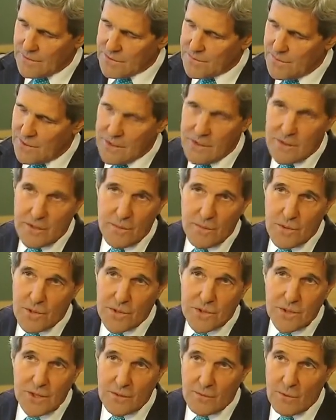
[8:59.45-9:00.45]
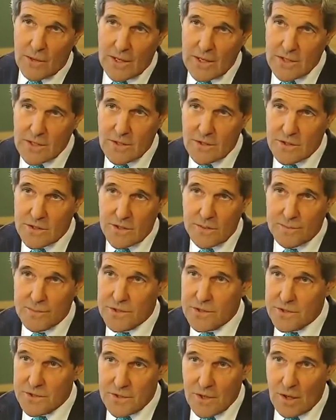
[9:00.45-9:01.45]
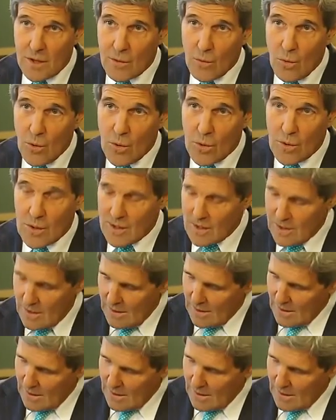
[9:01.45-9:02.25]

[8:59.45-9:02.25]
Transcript: has been an emerging relationship since our war.